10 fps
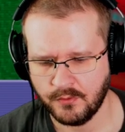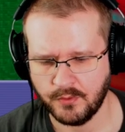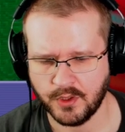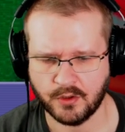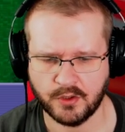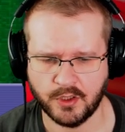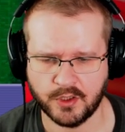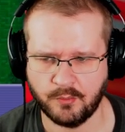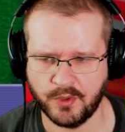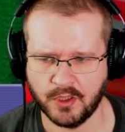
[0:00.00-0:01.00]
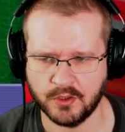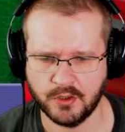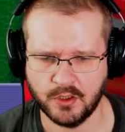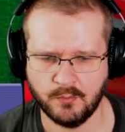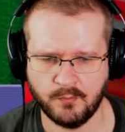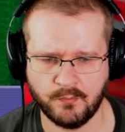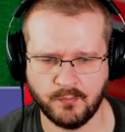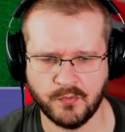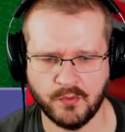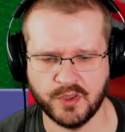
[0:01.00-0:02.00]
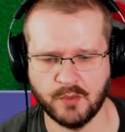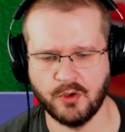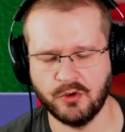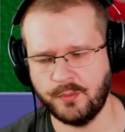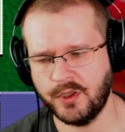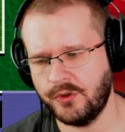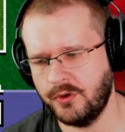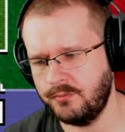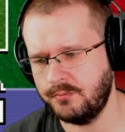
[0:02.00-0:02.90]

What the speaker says: We are gonna take the penalty here with a bogey putt down.